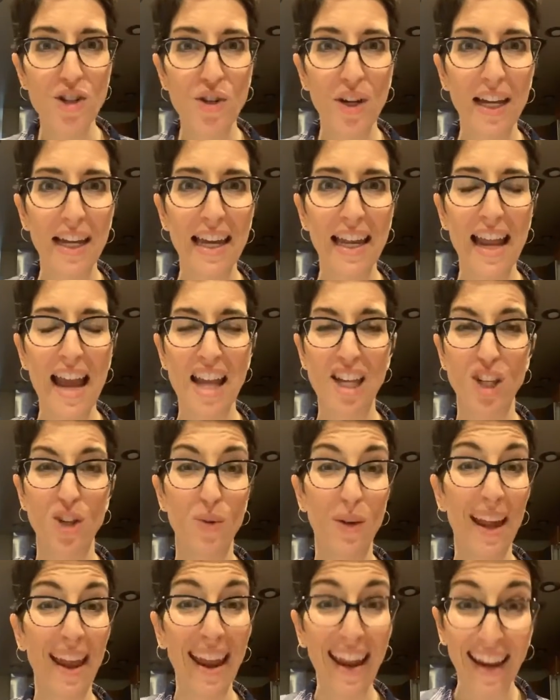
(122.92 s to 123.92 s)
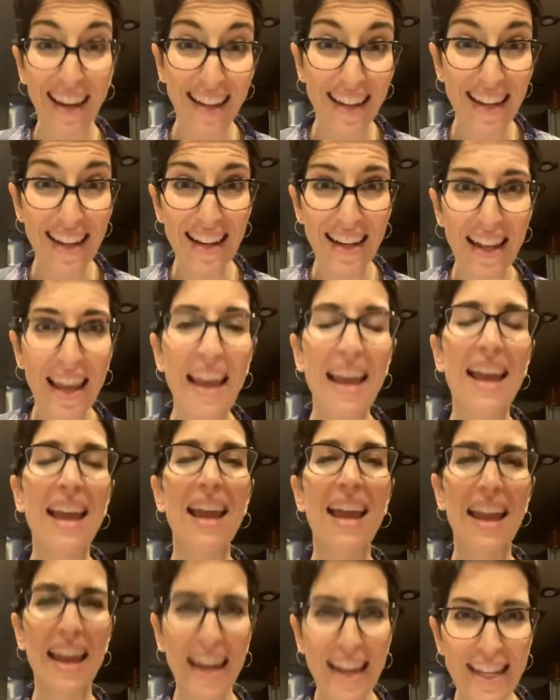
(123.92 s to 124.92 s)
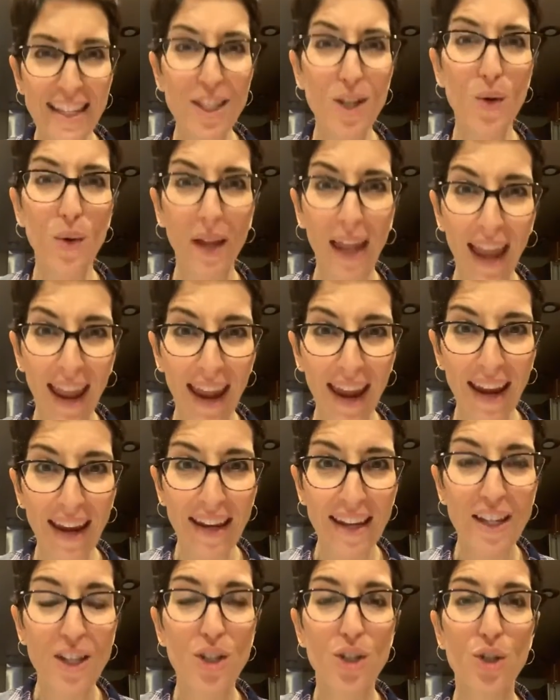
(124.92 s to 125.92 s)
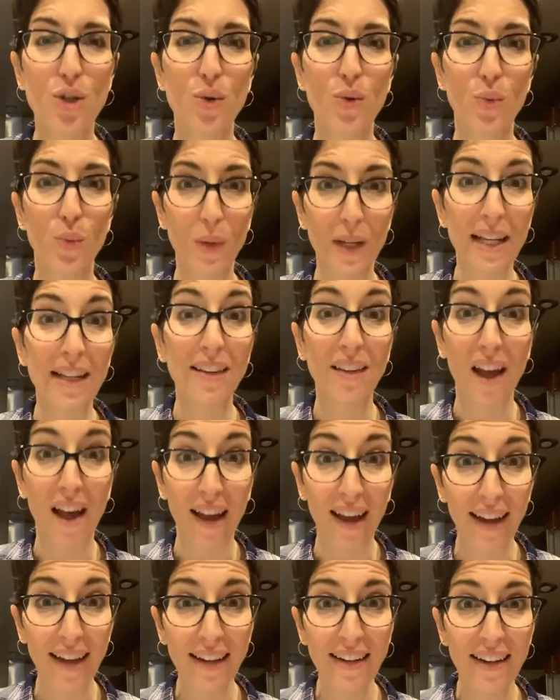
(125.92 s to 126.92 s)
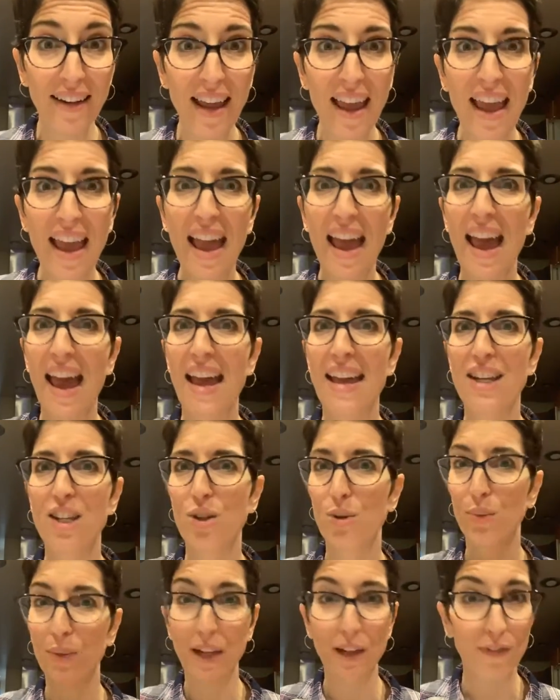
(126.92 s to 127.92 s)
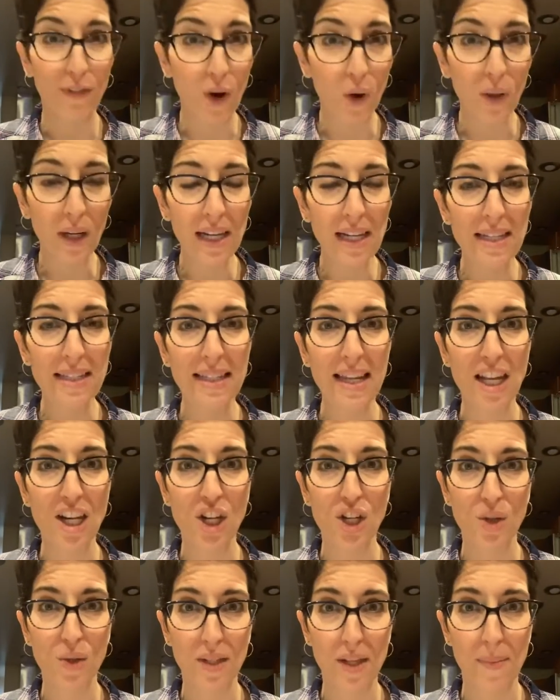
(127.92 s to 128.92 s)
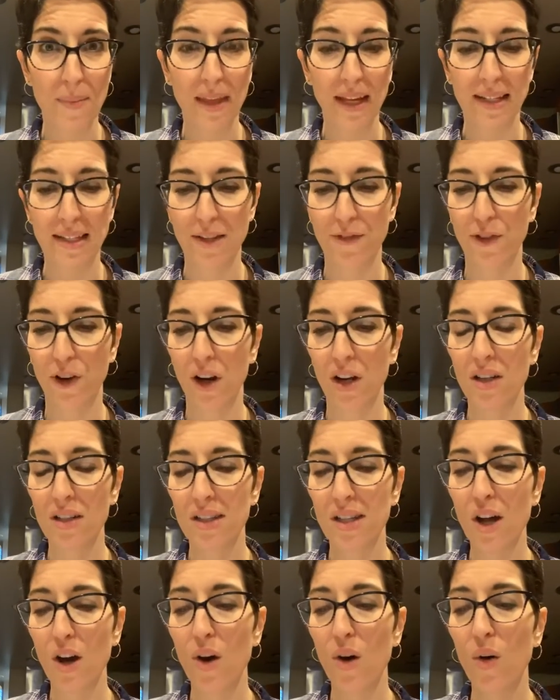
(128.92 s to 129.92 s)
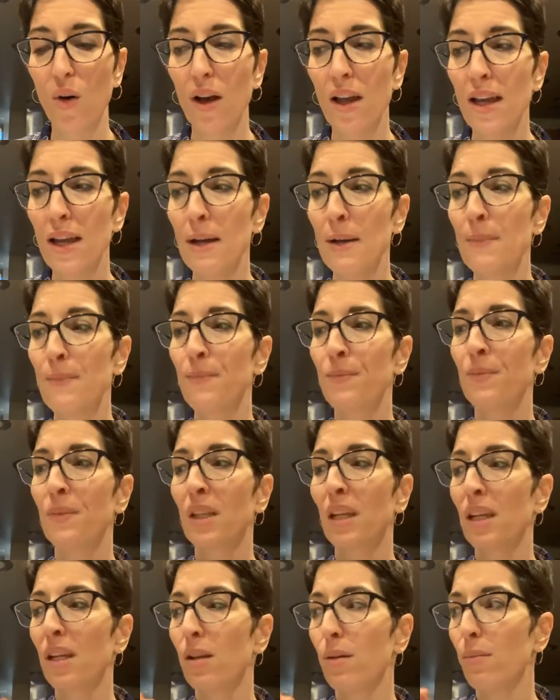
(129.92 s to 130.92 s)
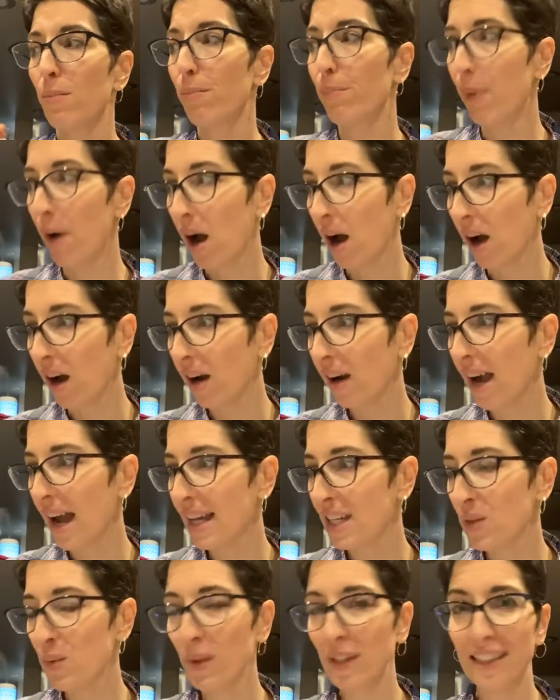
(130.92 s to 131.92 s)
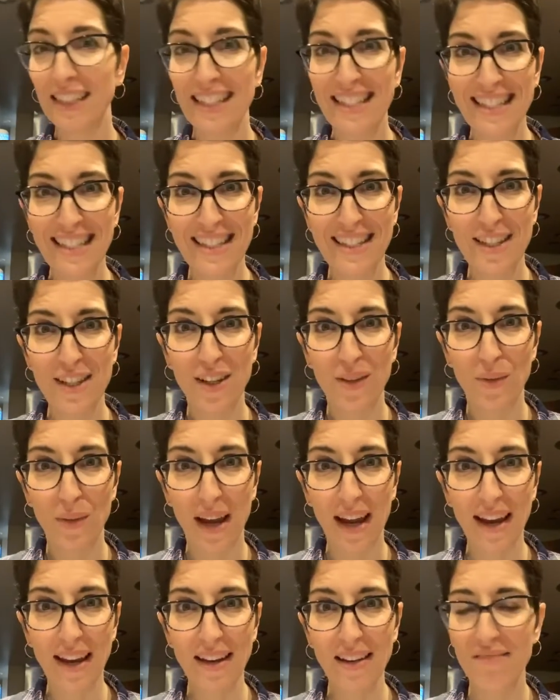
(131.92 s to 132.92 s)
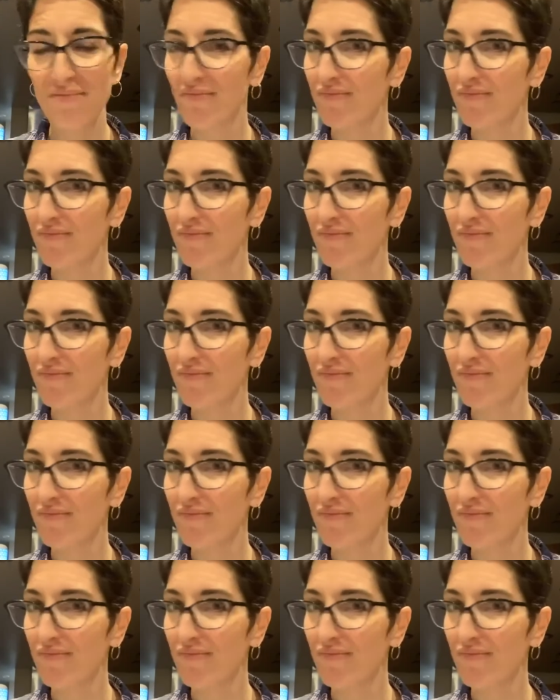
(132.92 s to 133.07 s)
and you hate it, it's okay to realign and to refocus and to do something different. So Bar has released, right?